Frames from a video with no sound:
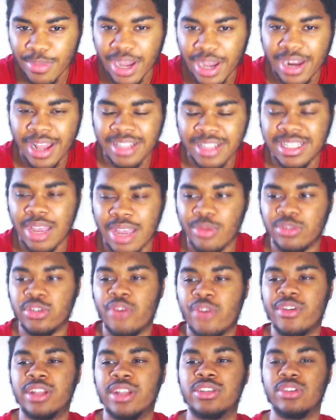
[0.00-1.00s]
By that time it was
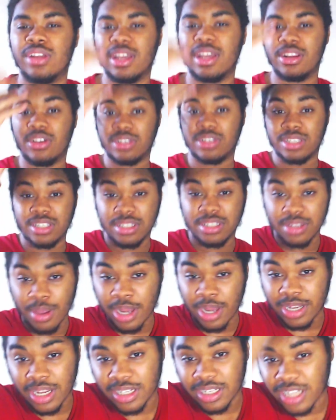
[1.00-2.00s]
already too late, because he's
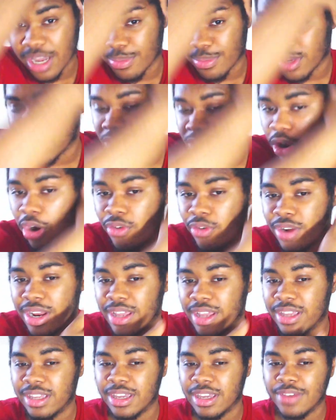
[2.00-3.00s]
at that time he'd
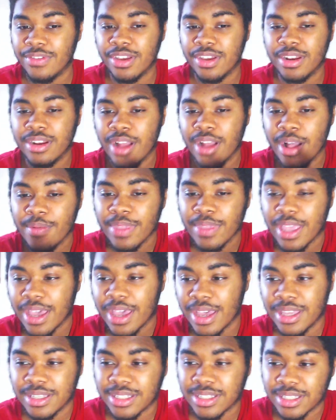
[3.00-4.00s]
already given
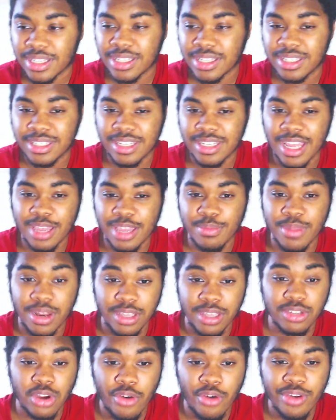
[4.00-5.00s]
his statement,
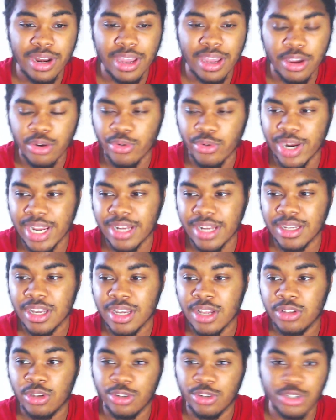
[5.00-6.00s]
he's already agreed
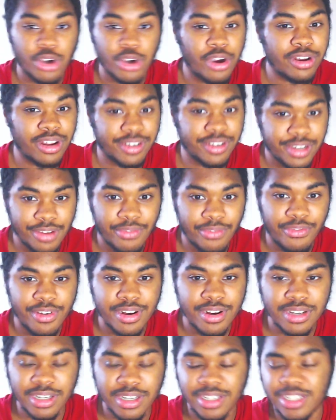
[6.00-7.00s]
to join a
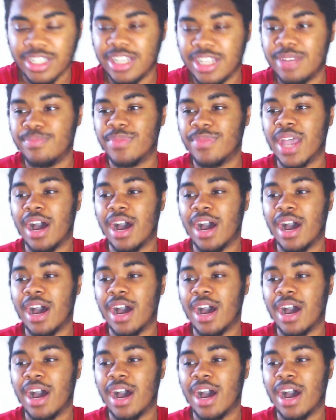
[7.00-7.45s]
different team.